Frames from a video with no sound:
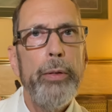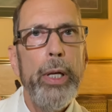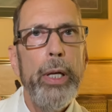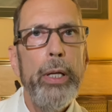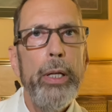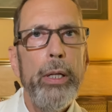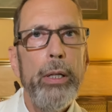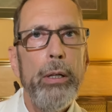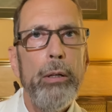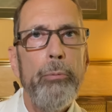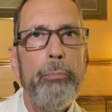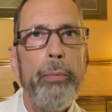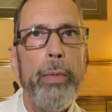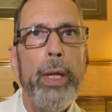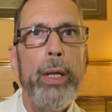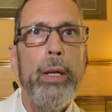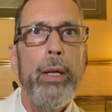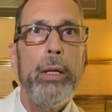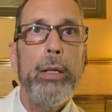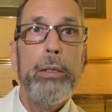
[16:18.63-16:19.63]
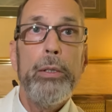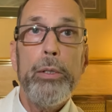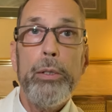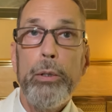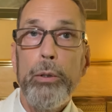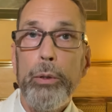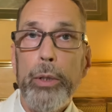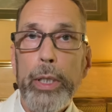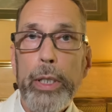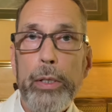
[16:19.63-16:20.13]
care.
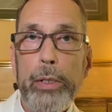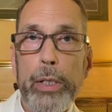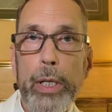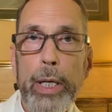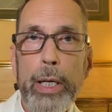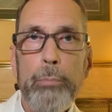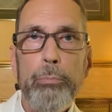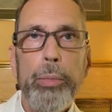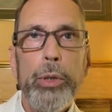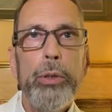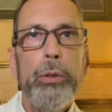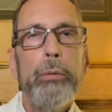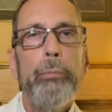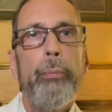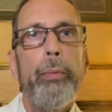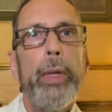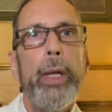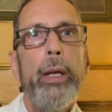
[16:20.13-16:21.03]
So, example,